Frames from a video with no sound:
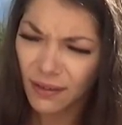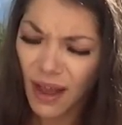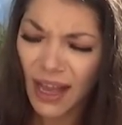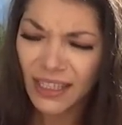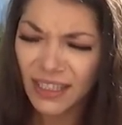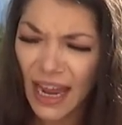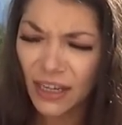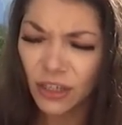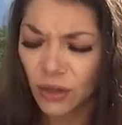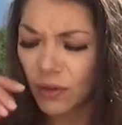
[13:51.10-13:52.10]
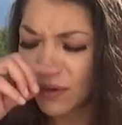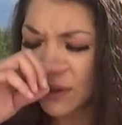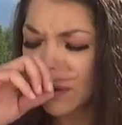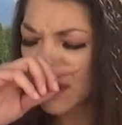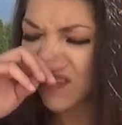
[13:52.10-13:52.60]
high statute,
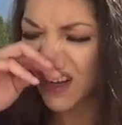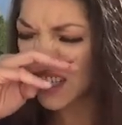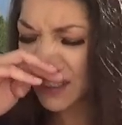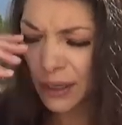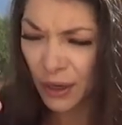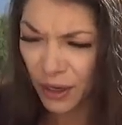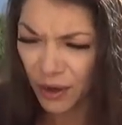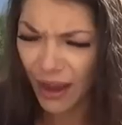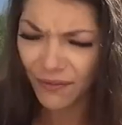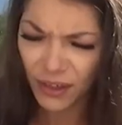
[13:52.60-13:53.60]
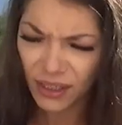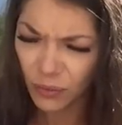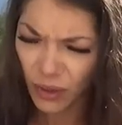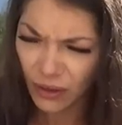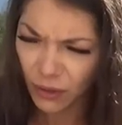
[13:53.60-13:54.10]
you know, as far as your efforts
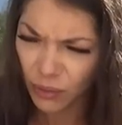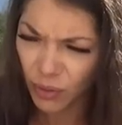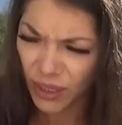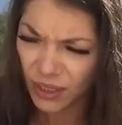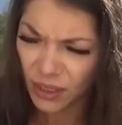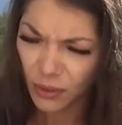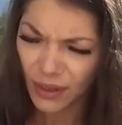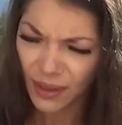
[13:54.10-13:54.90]
and whatever you put into it.